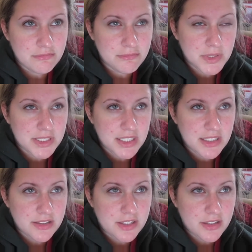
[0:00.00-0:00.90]
When did he
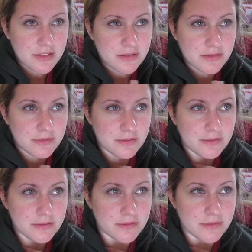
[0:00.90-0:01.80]
start?
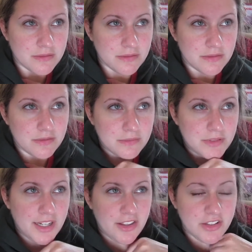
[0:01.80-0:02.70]

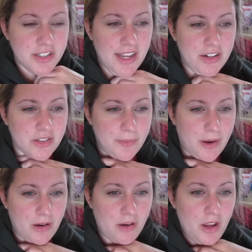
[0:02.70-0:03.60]
Either today or
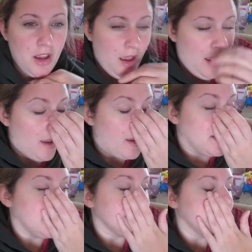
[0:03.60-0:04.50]
tomorrow.
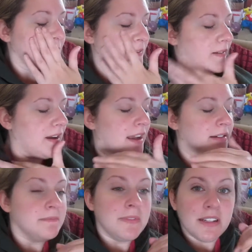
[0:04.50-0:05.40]
And
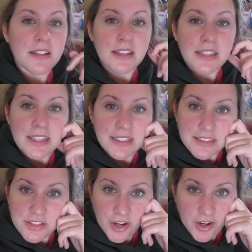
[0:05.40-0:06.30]
so,
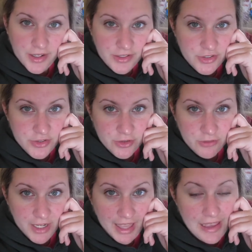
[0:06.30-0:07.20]
it's starting to
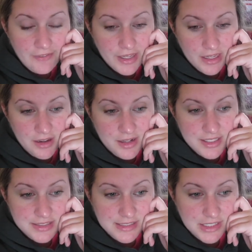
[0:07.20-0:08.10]
wreak havoc on
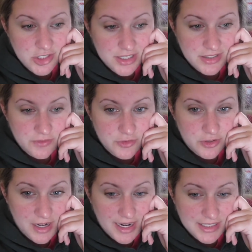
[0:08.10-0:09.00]
his digestive
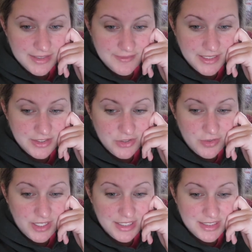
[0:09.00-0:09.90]
tract, and so
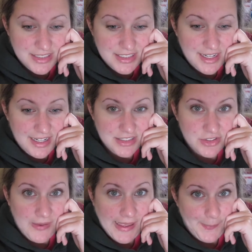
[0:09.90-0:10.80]
he is not
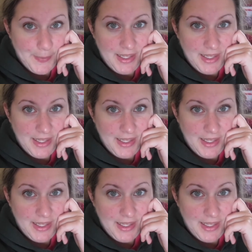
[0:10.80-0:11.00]
so happy.